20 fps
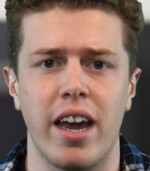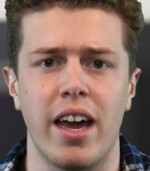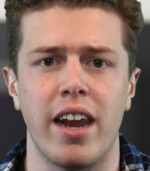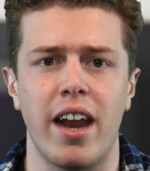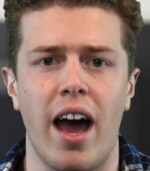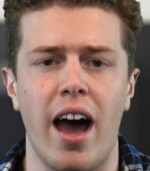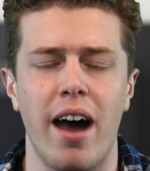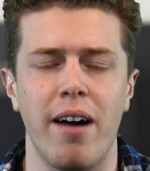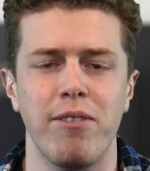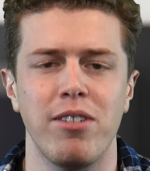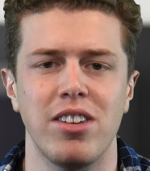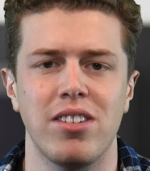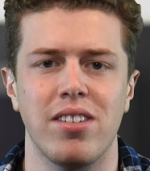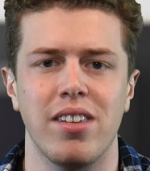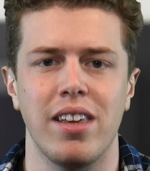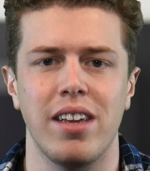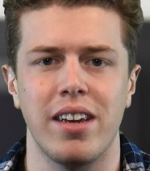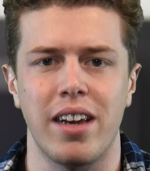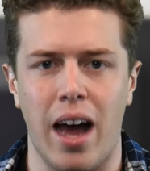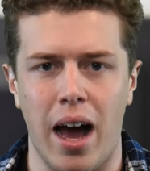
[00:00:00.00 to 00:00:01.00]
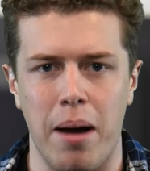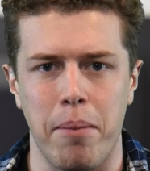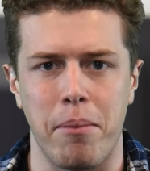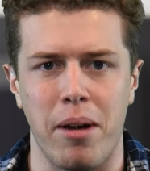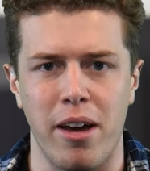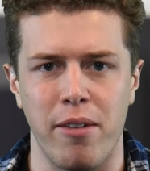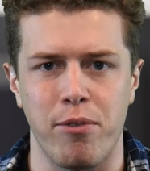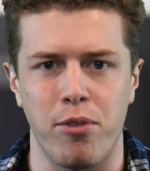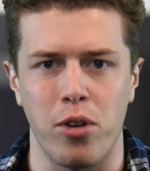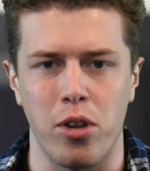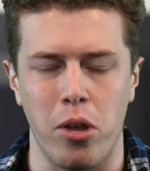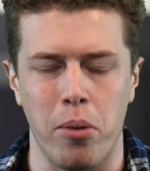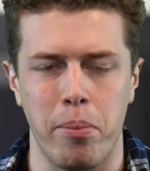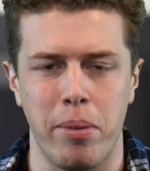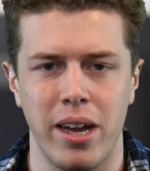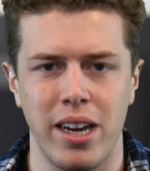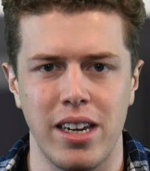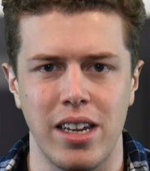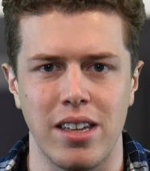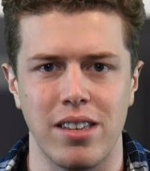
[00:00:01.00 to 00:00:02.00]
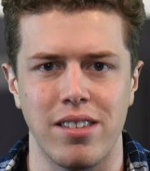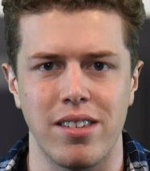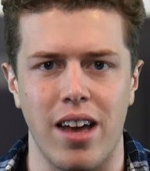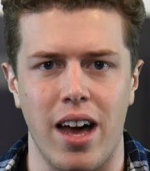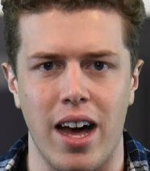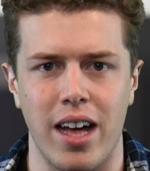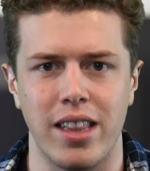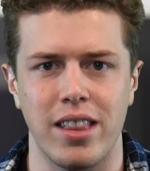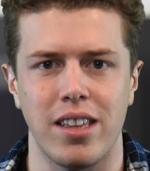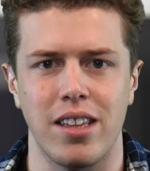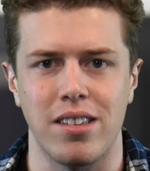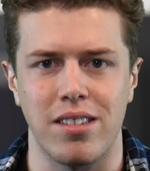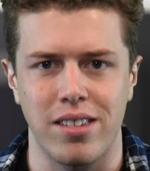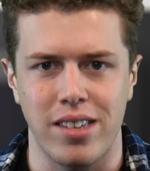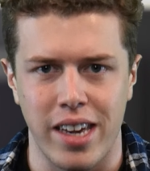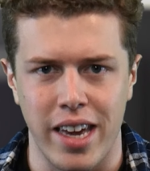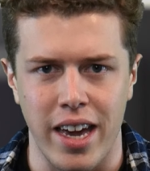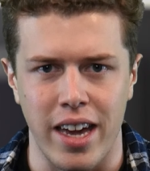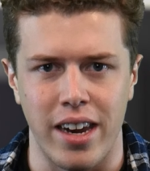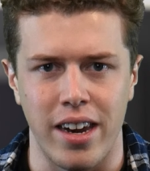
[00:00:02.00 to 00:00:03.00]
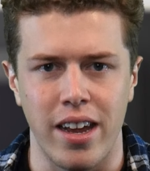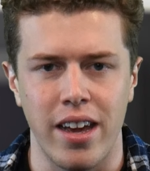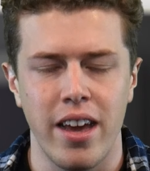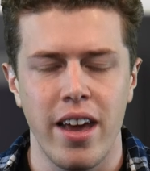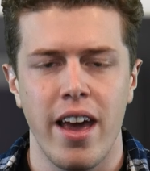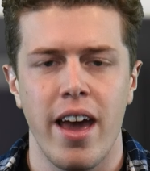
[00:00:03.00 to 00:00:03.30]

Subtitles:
and obviously not my full opinions on this kit.